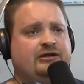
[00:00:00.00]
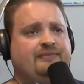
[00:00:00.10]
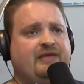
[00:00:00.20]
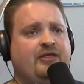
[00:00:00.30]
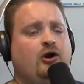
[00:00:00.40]

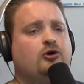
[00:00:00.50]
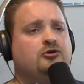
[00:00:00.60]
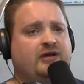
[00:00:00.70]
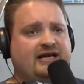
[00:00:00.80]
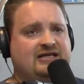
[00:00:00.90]
it, and then I'll
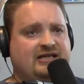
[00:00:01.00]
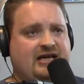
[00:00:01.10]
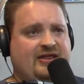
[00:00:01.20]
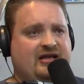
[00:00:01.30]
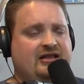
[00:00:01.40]
glaze it.
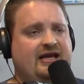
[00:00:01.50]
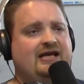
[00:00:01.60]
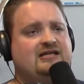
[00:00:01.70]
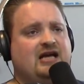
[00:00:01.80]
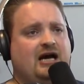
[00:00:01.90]
And the
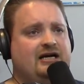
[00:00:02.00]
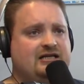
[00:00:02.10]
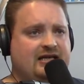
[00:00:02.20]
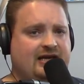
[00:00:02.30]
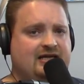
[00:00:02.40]
glaze kind of
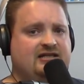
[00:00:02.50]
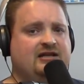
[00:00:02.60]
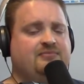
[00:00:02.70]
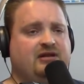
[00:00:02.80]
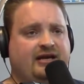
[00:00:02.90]
takes
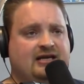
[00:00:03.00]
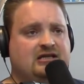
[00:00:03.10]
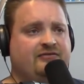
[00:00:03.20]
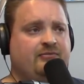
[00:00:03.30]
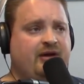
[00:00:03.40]
the place
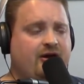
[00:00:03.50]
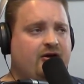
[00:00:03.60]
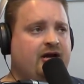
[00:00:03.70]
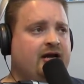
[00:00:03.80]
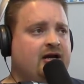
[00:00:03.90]
of the
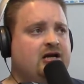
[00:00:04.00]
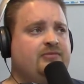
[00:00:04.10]
marinade,